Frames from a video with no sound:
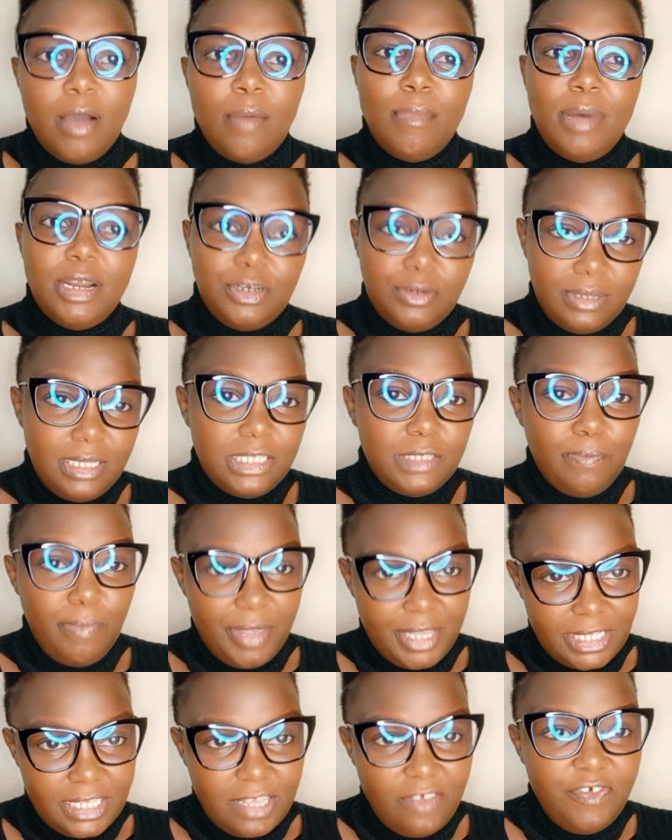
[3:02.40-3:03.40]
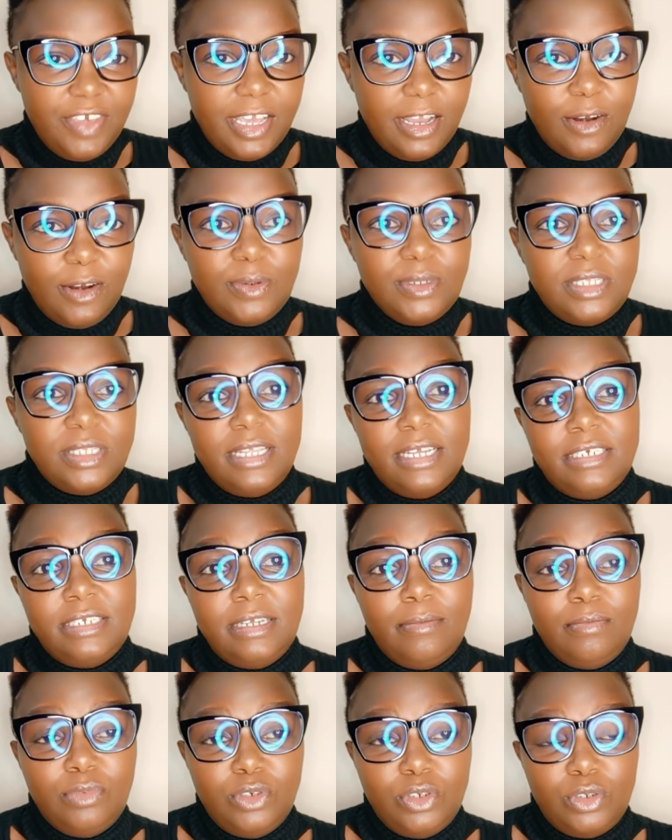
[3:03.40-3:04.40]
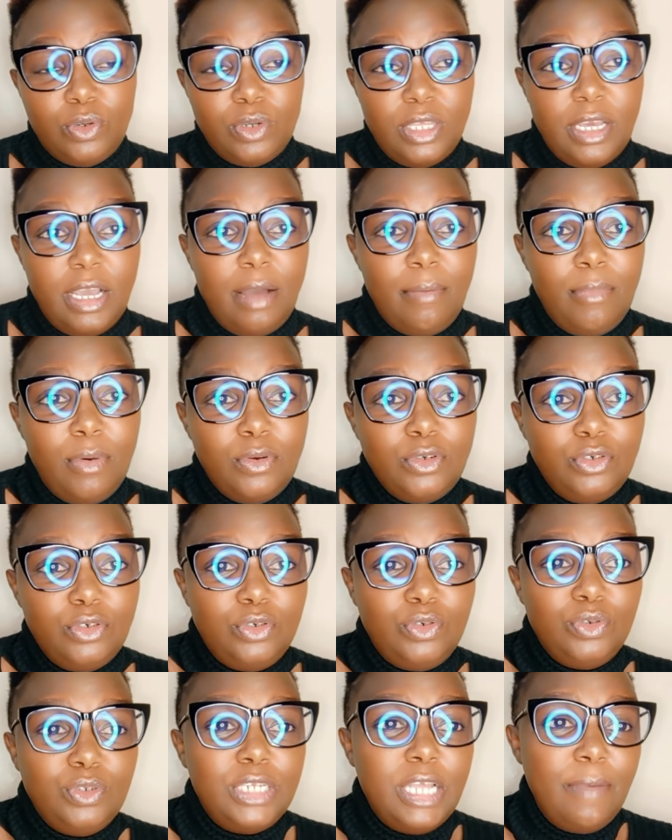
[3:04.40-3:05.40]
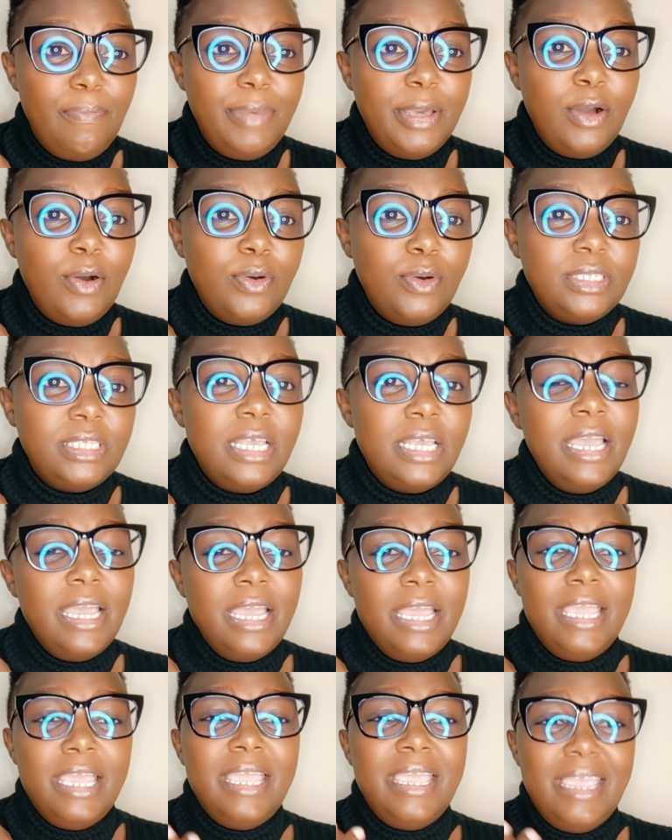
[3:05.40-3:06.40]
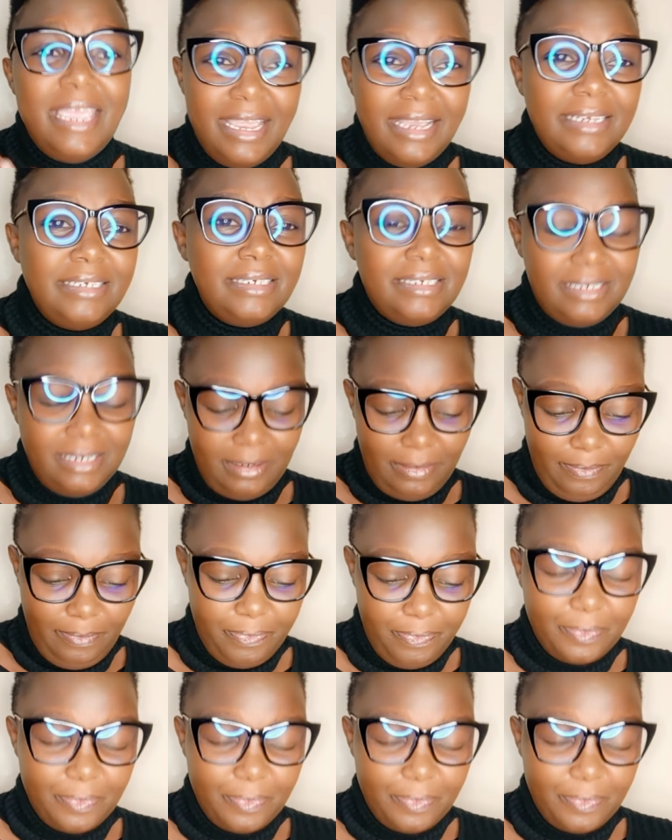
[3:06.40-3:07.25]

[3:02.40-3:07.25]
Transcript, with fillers: but with the specific loans that i'm talking about today because it